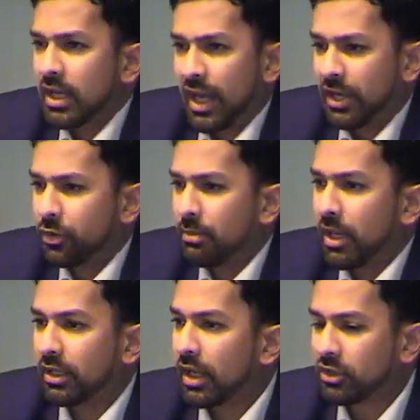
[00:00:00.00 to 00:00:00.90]
I had a
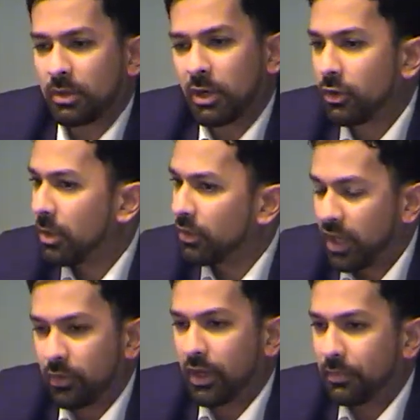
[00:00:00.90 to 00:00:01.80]
roommate. I told my roommate
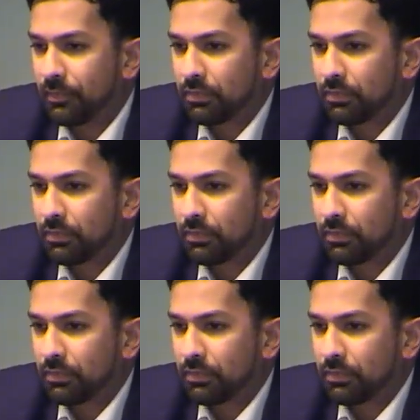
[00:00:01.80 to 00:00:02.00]
right away.